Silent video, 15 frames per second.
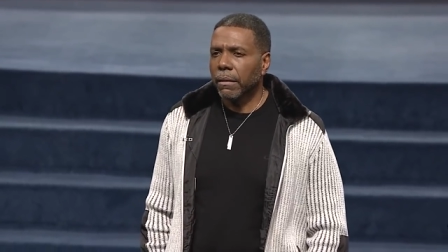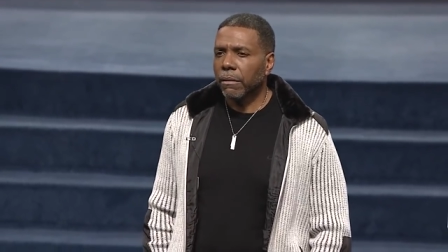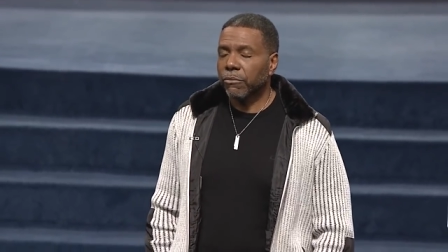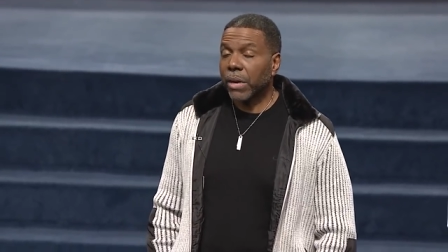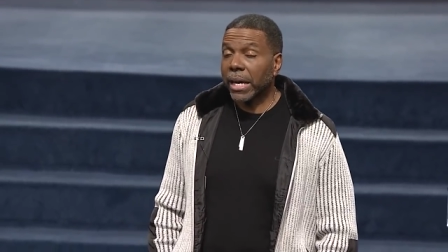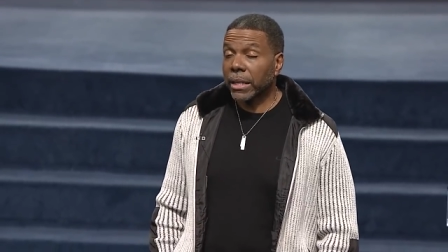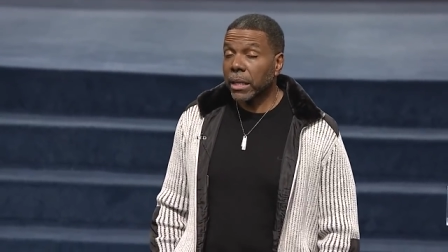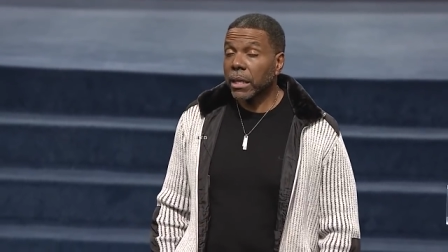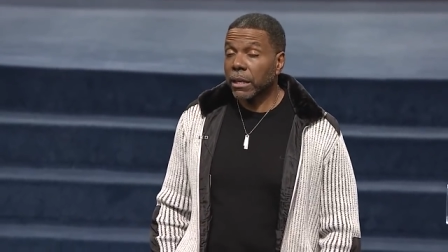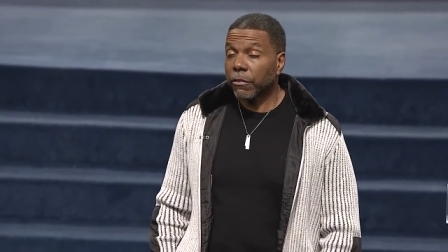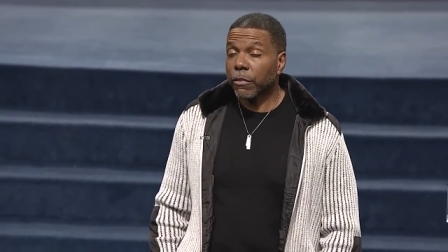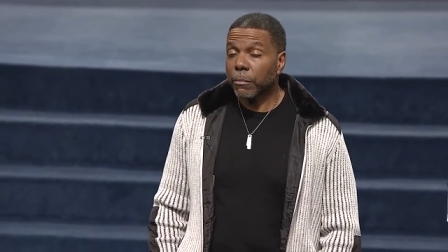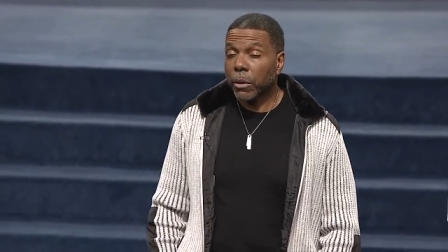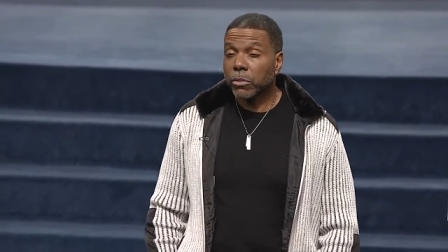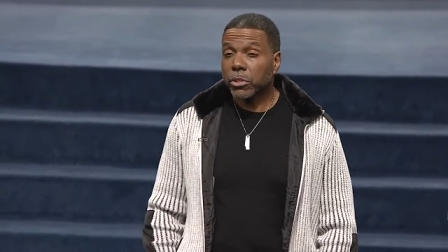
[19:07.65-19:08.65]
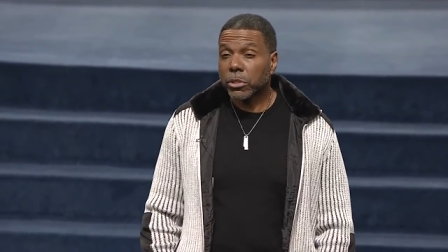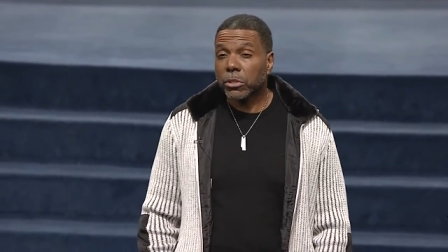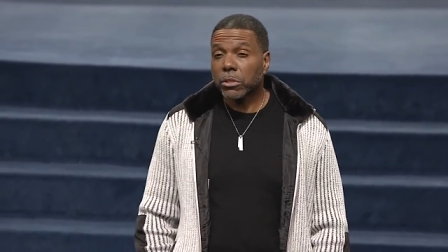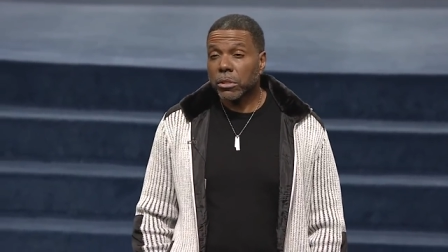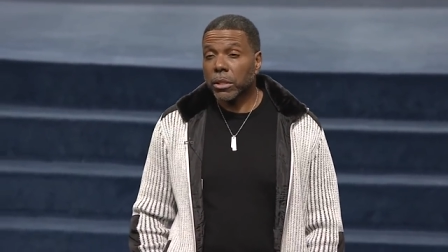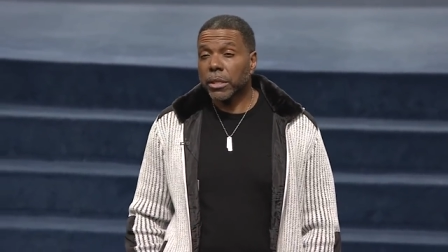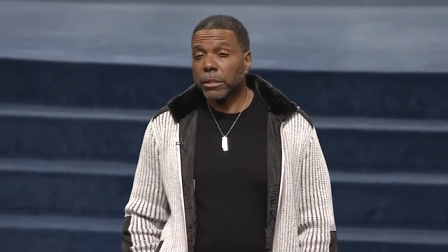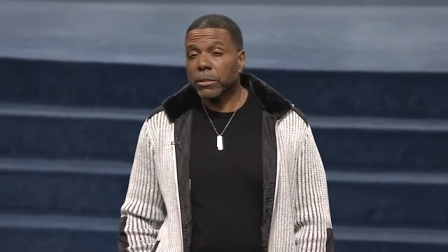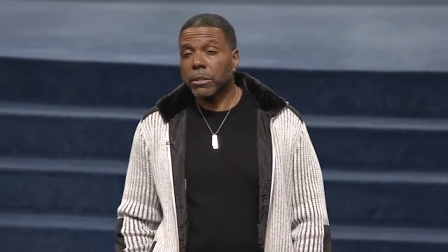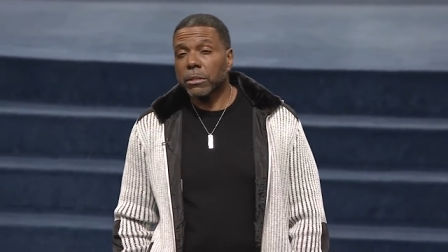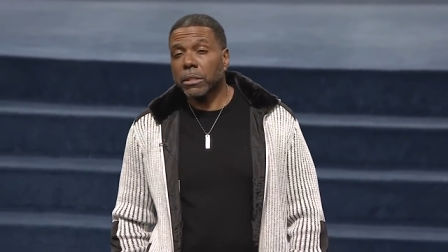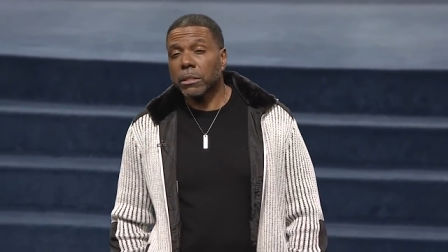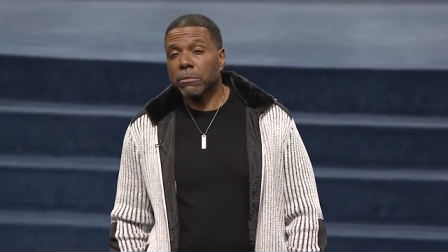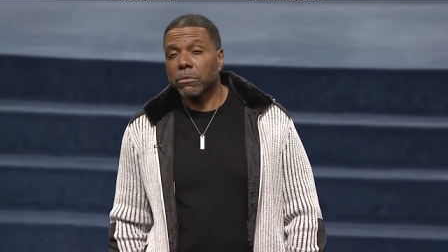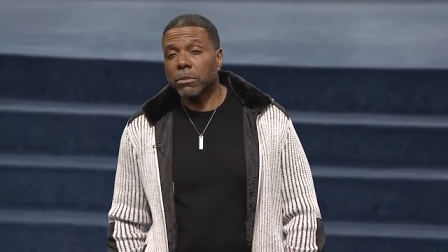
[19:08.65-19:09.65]
In fact, negative emotions are there to,
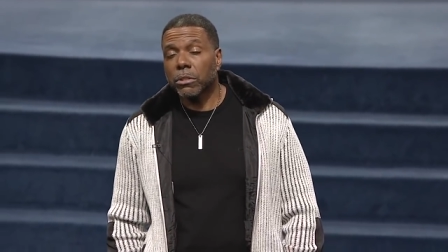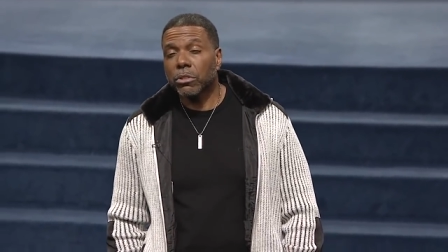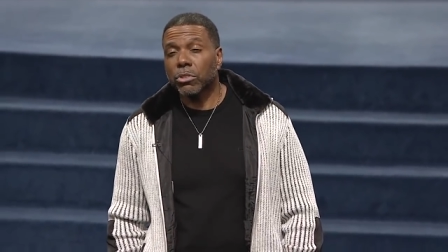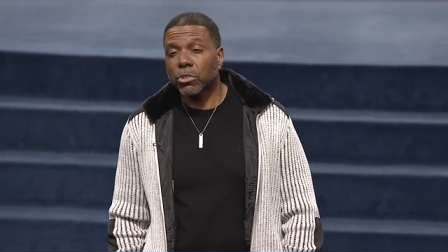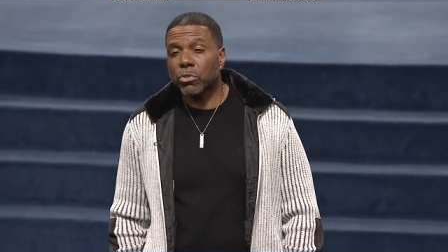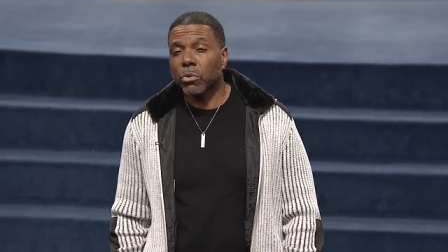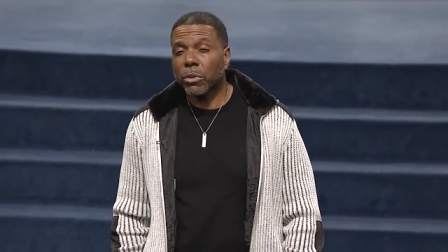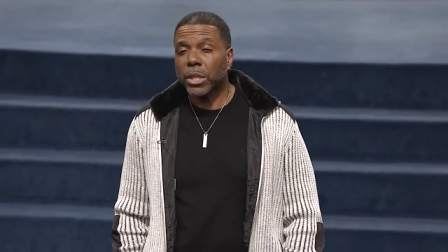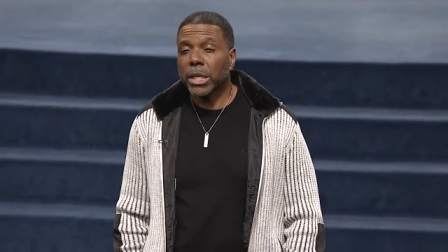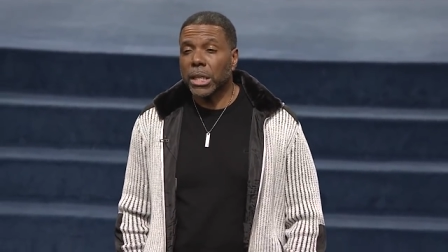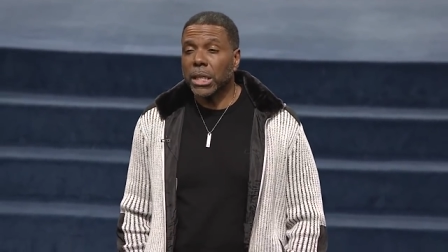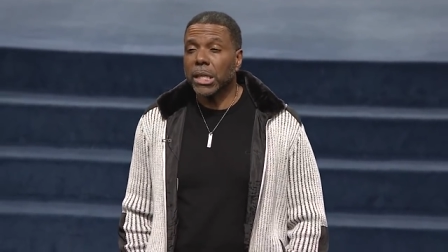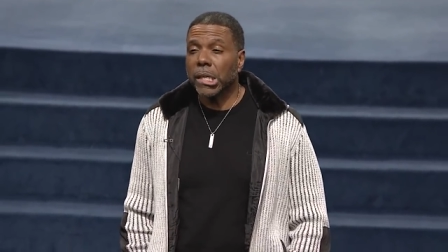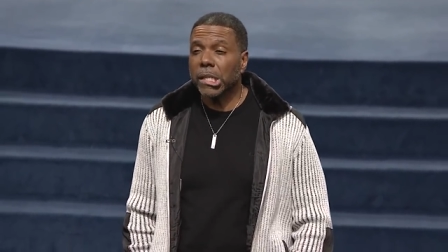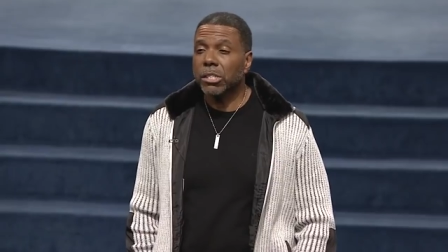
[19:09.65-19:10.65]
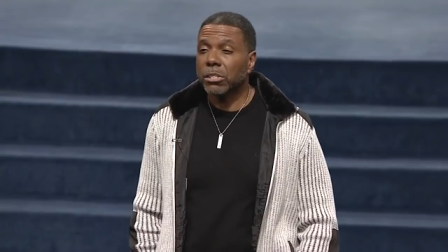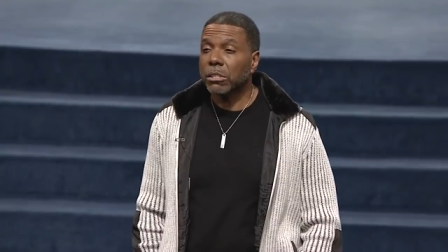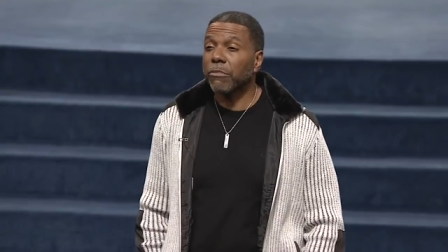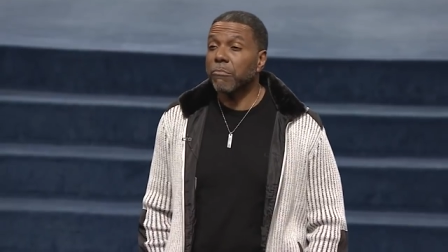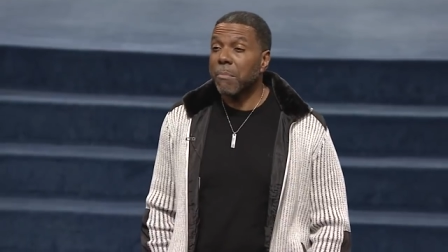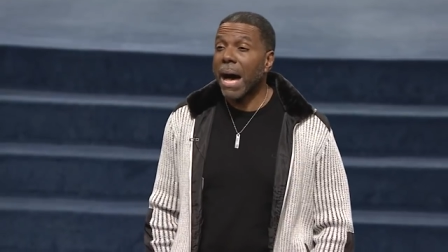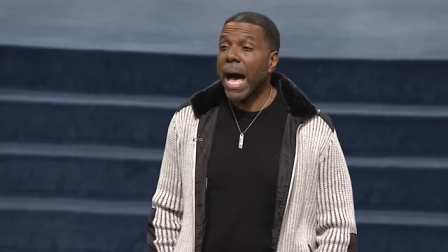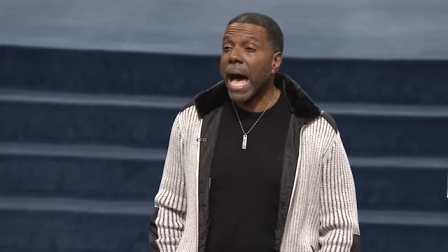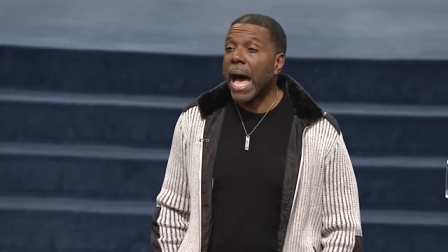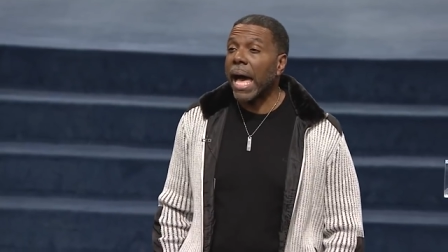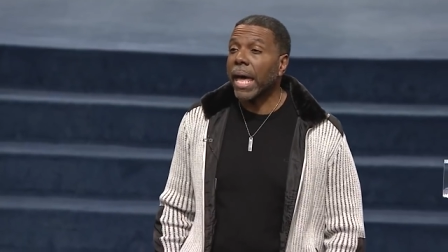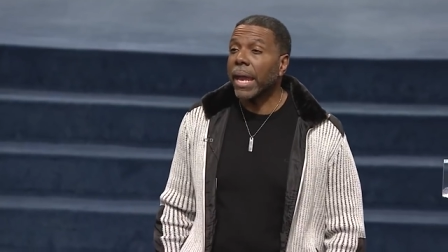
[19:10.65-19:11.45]
to destroy the ease of mind.